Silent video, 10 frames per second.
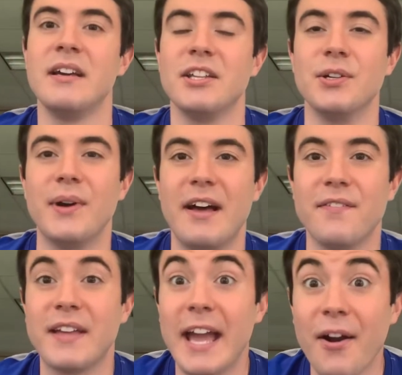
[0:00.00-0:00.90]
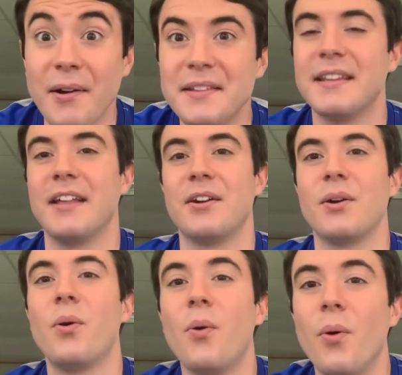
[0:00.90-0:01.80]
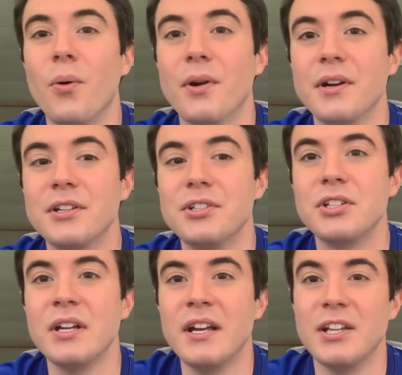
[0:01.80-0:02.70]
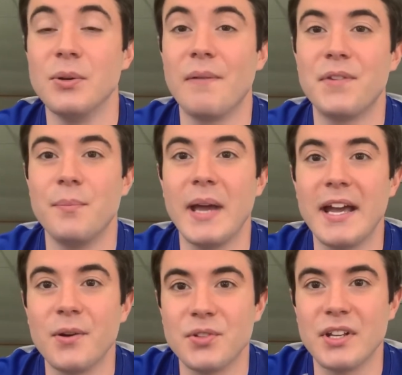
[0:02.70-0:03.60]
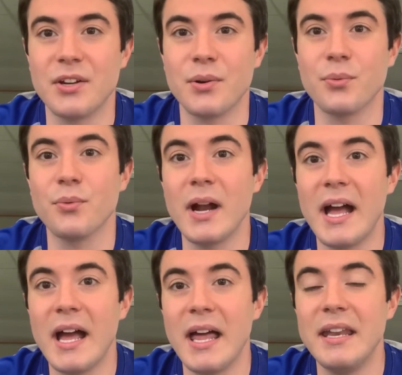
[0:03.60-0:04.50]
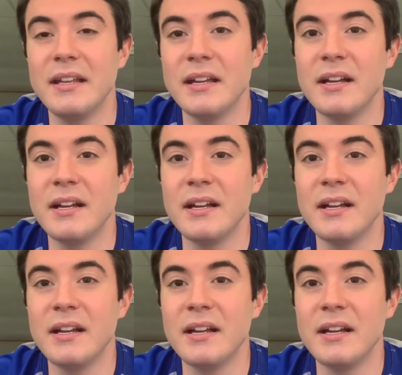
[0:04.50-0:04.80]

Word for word: You have carrots that are orange. You have tomatoes that are red.